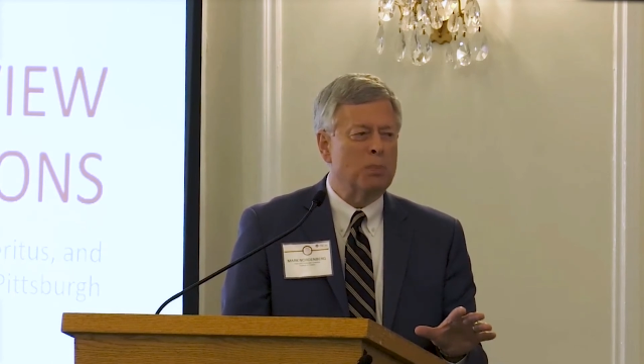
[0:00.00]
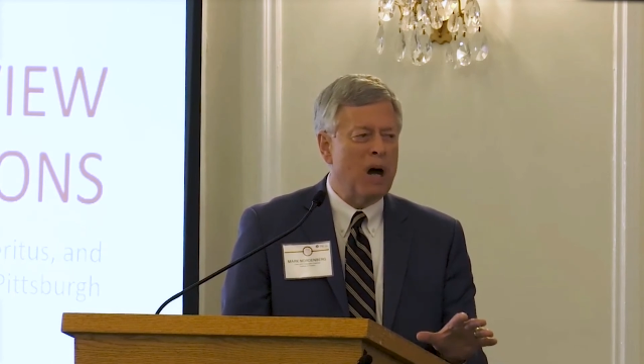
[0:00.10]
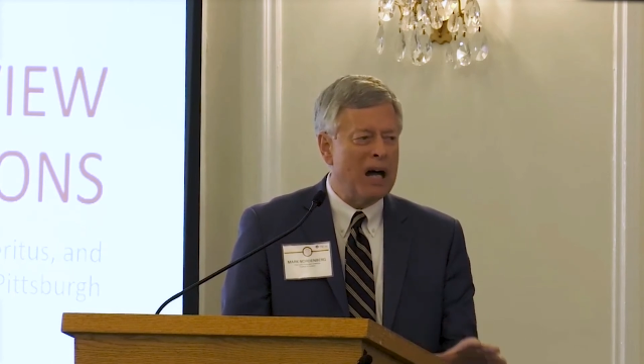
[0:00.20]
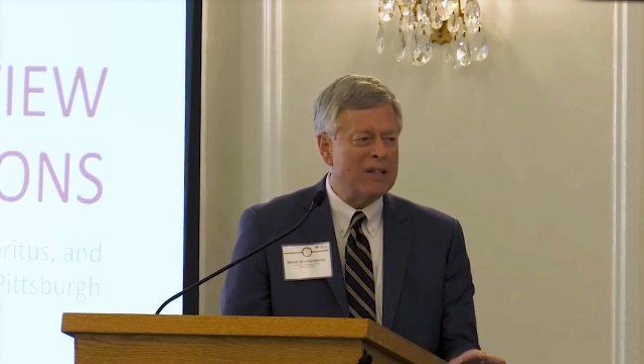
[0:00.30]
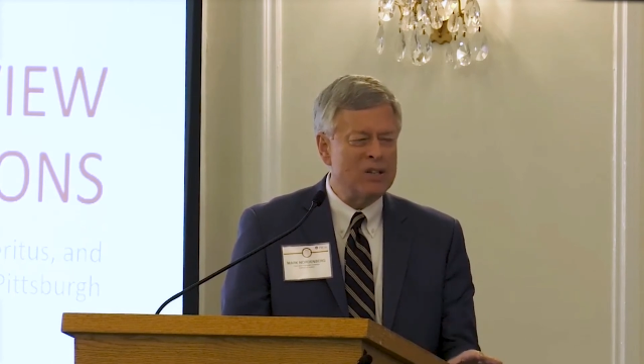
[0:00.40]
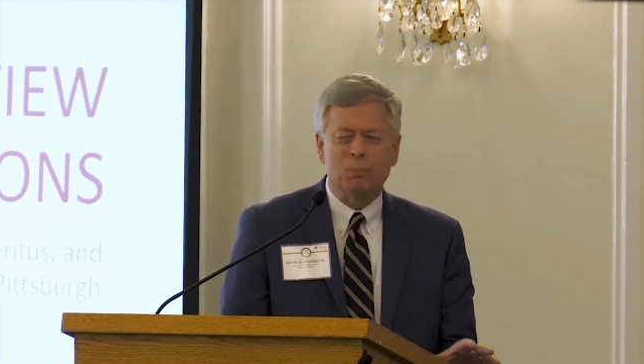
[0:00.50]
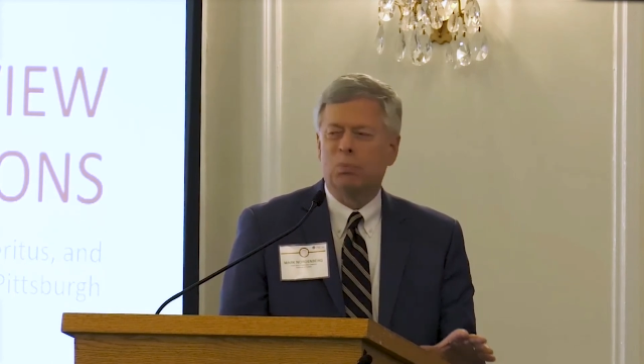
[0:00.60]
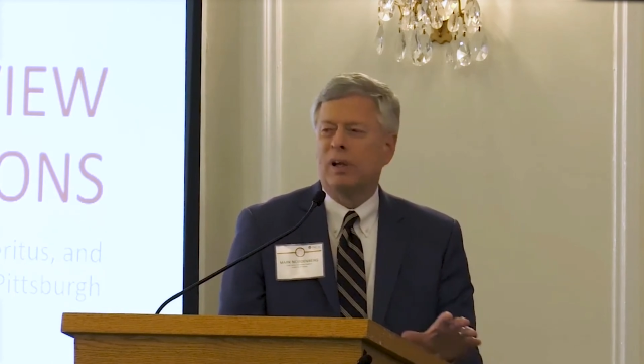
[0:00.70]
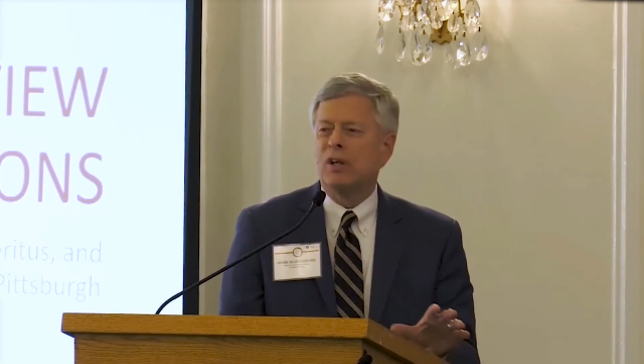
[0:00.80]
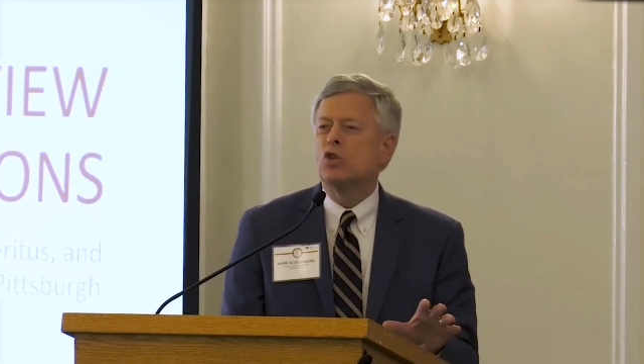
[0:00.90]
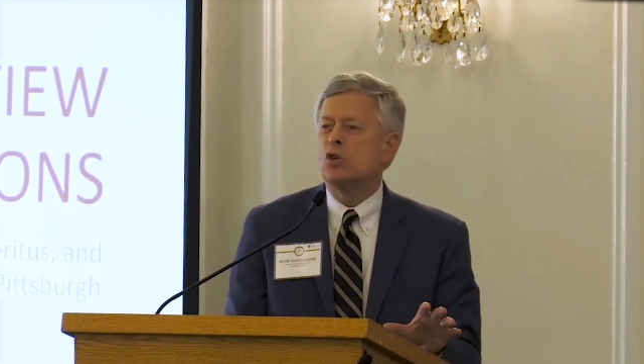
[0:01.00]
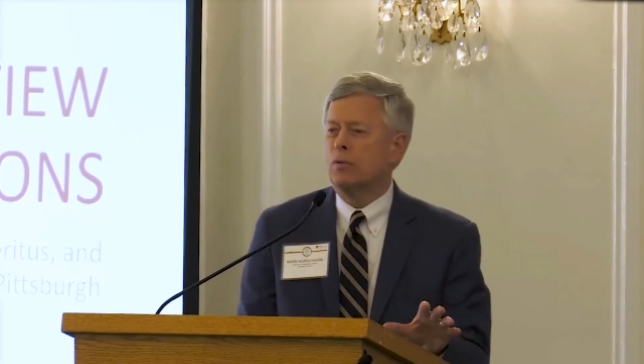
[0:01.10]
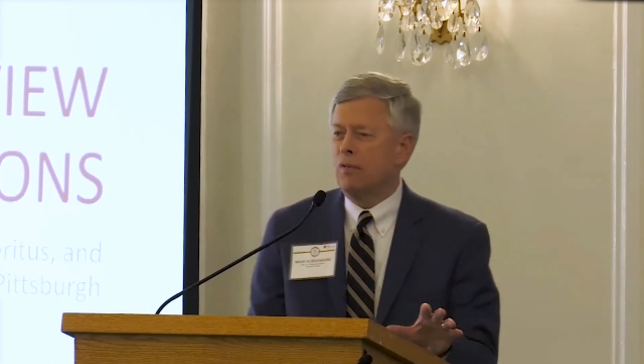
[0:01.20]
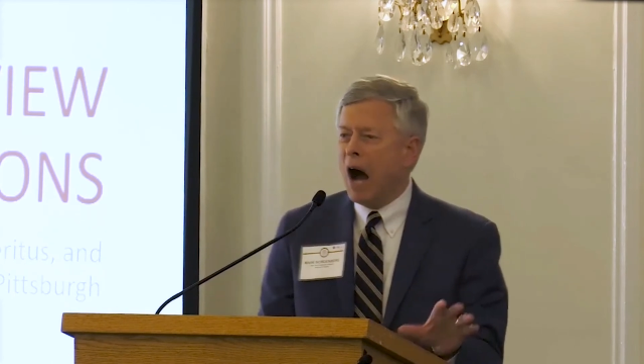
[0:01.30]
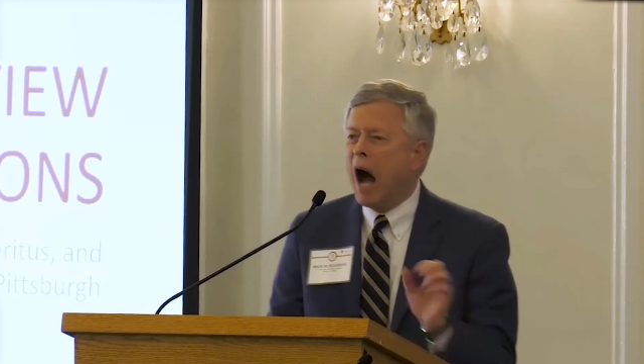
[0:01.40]
possibly
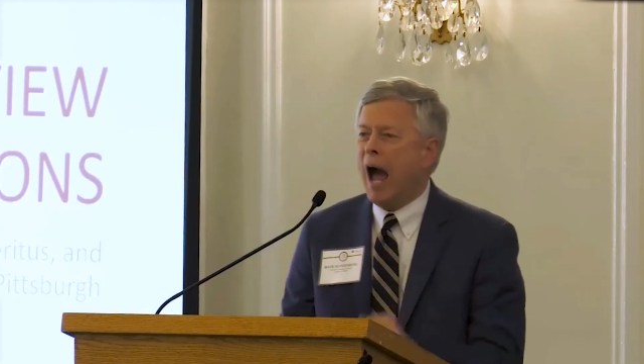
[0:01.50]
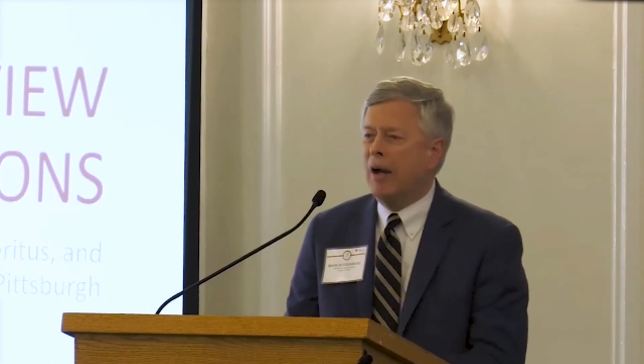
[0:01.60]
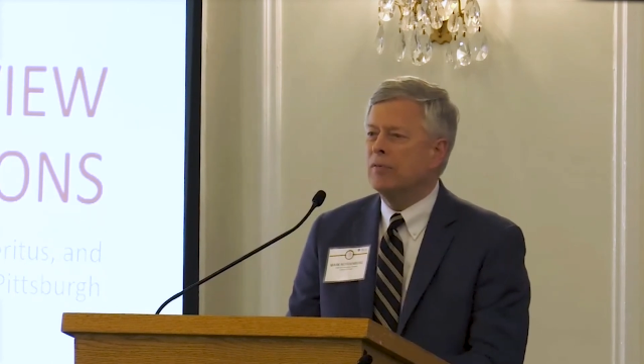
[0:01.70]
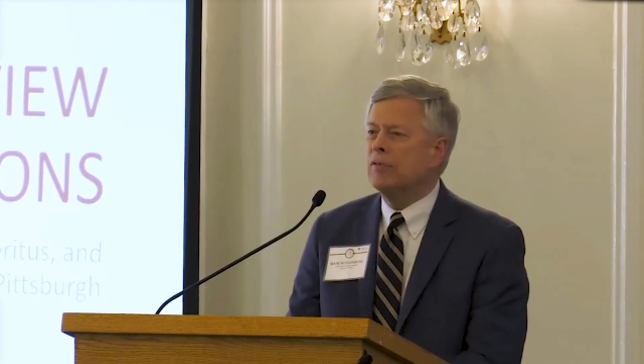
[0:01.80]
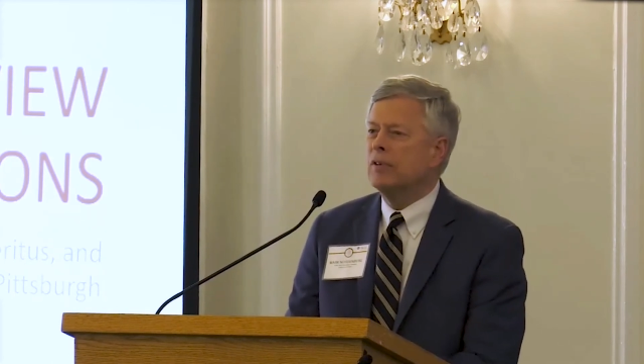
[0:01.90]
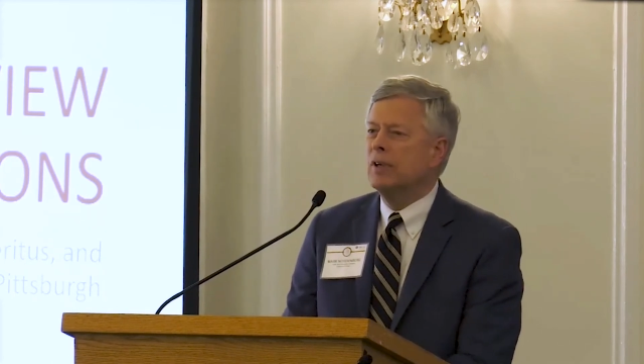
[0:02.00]
survived